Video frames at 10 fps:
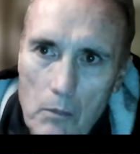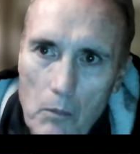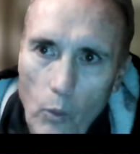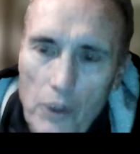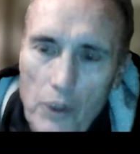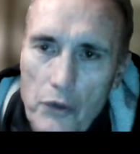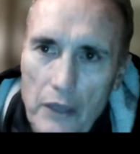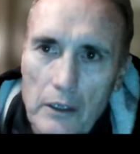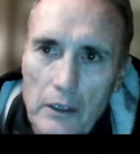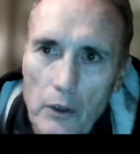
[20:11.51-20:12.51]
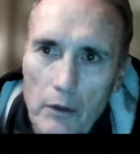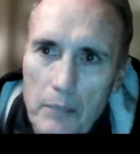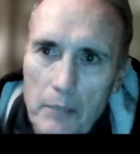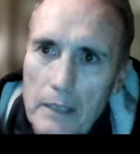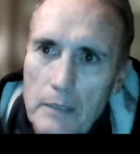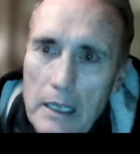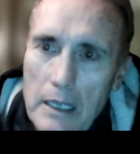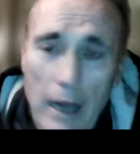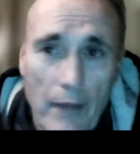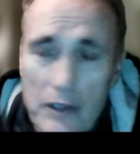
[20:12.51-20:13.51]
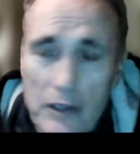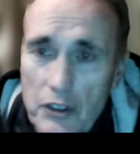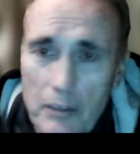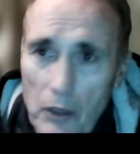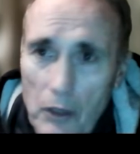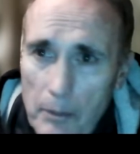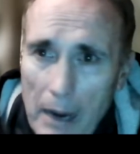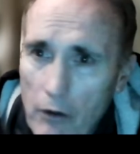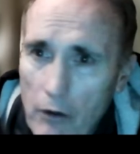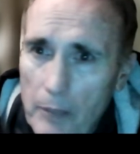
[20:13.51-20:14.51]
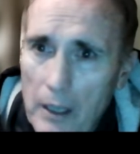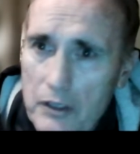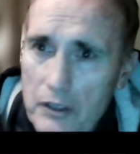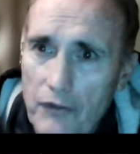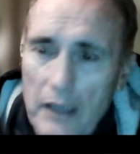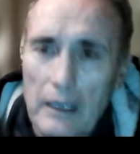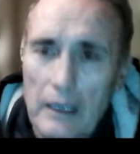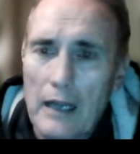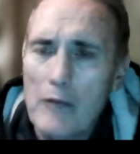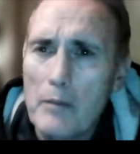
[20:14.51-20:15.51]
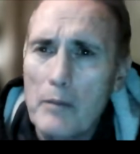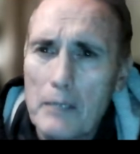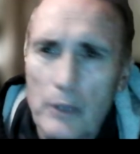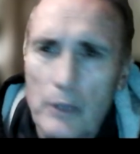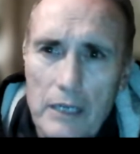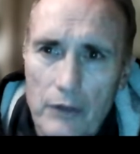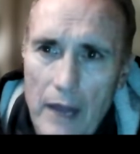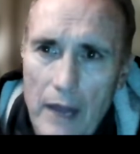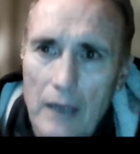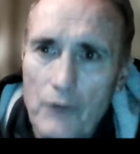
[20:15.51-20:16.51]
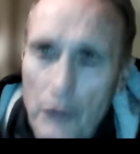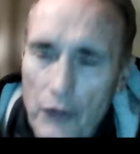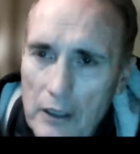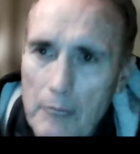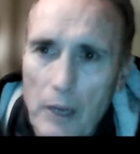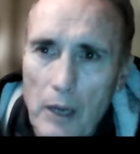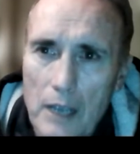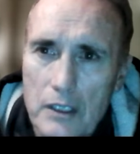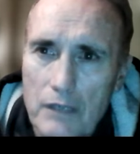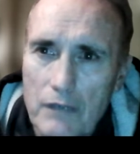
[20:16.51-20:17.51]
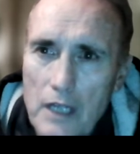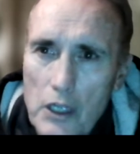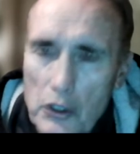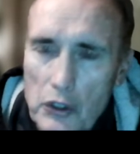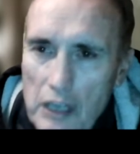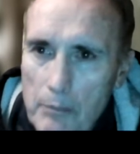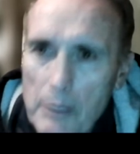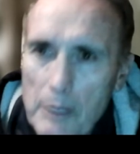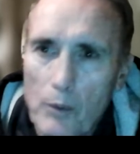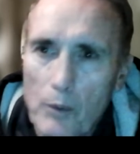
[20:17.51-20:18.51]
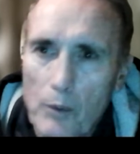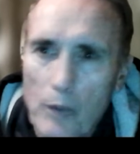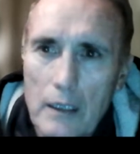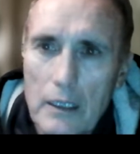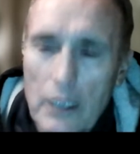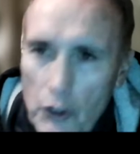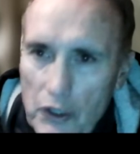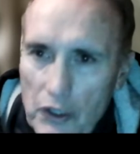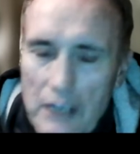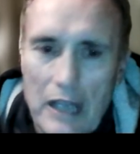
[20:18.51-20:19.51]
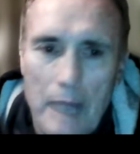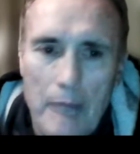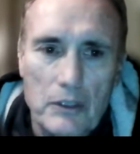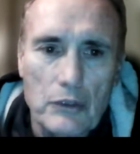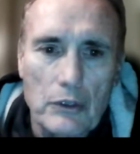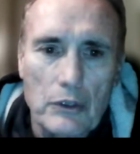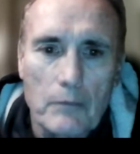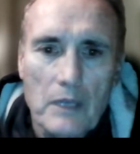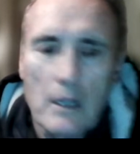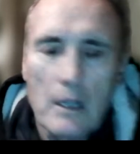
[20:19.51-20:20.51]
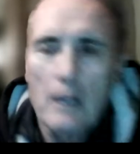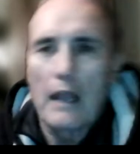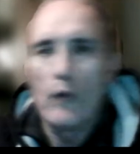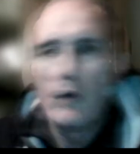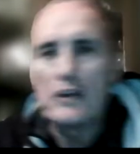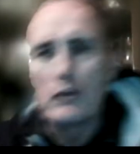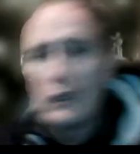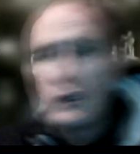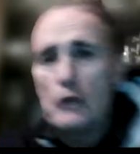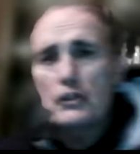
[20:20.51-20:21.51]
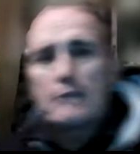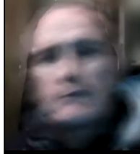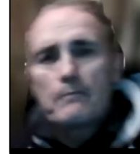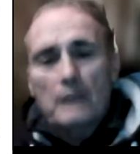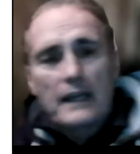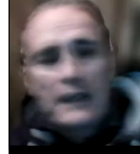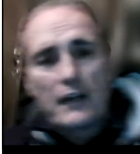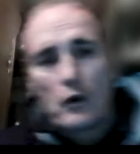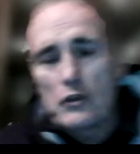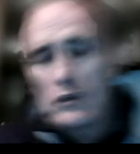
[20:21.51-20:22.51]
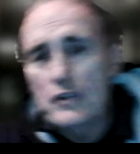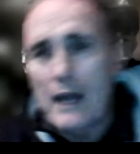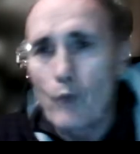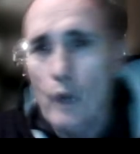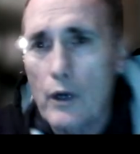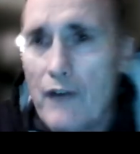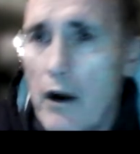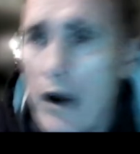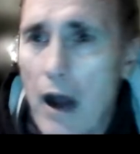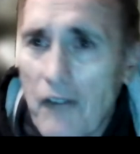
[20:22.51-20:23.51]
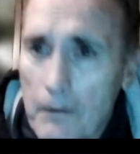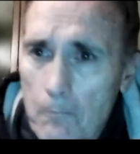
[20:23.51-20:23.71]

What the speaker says: what you think you're going to be. And that's just about the power of positive thinking. And I'm a big believer in that. If you're thinking positive, you teach people well, good things happen to you. And when you lose, and I don't use that word very often,